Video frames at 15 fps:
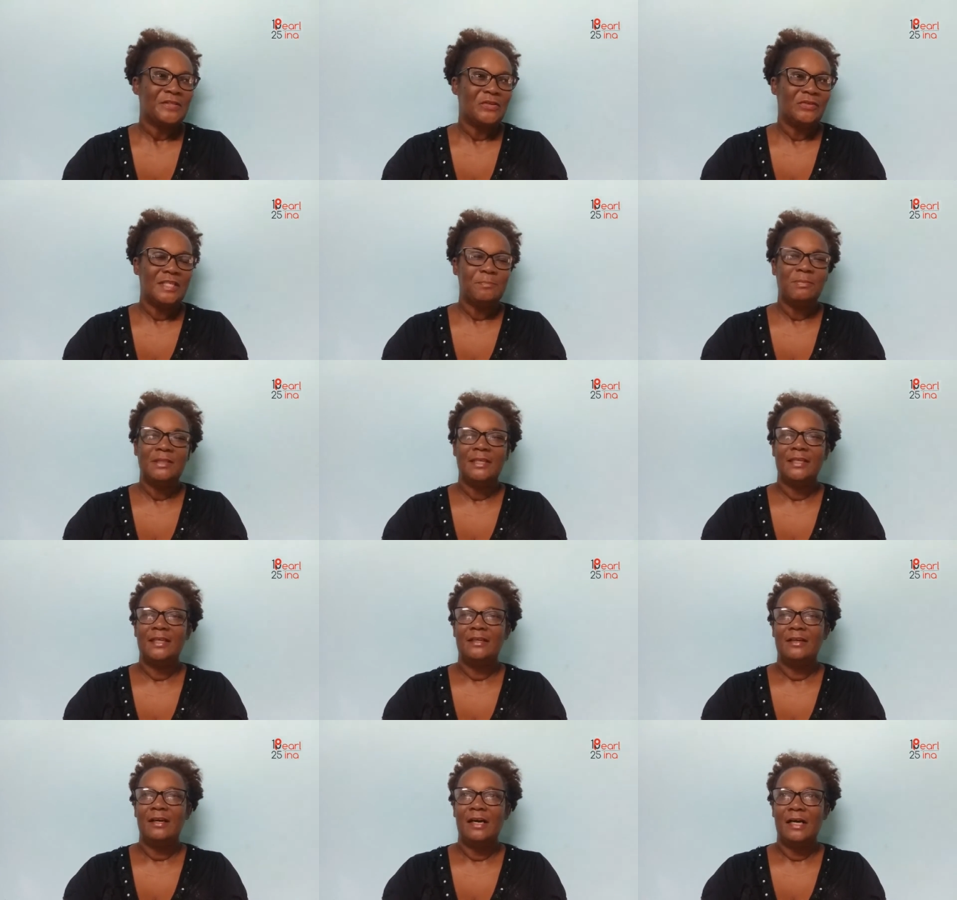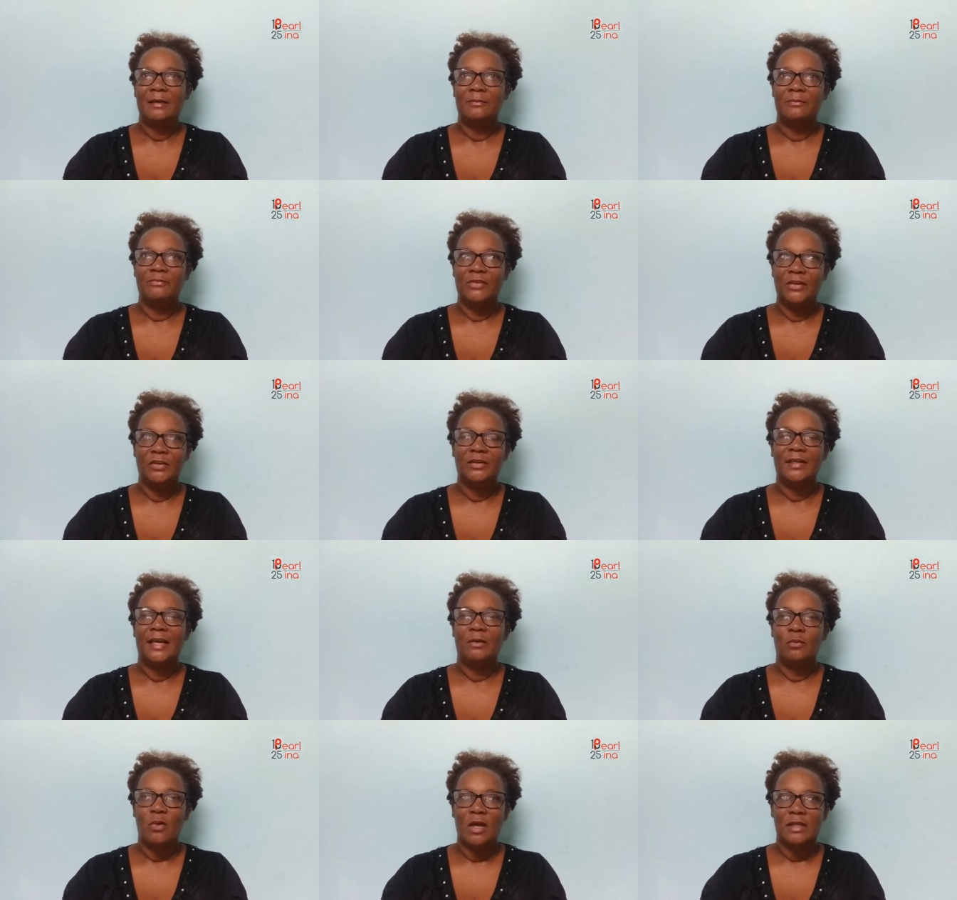So this particular um, video
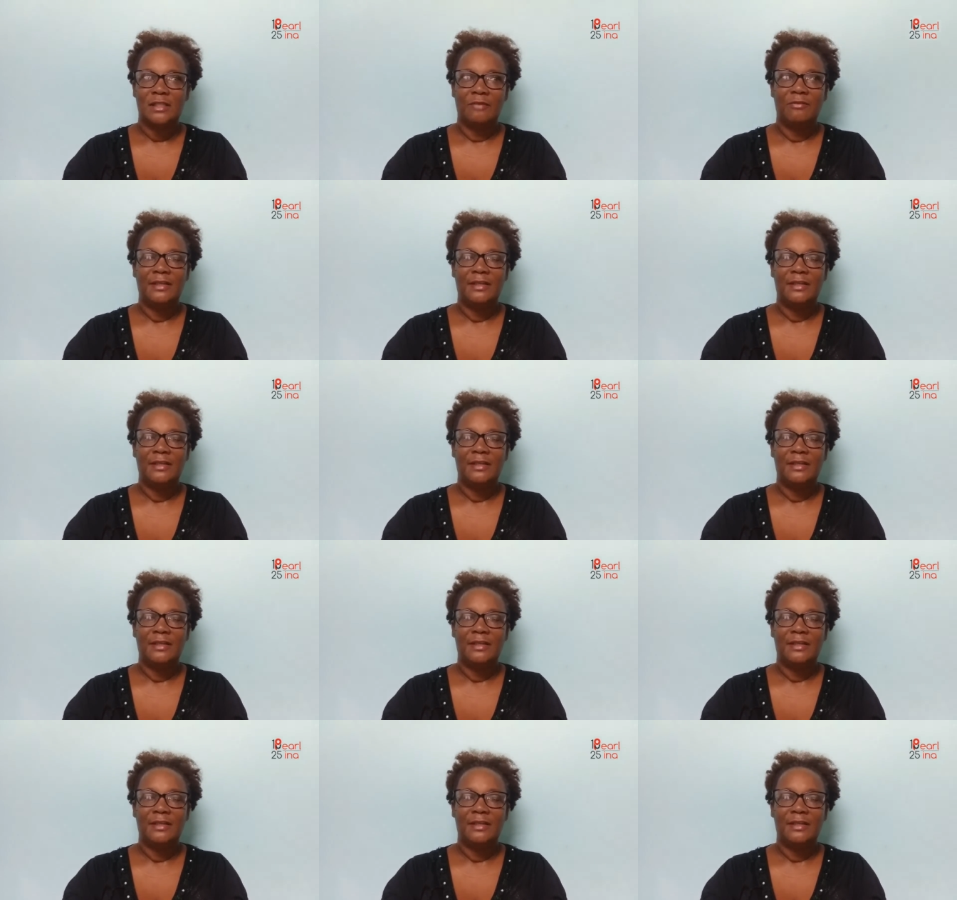that I watched,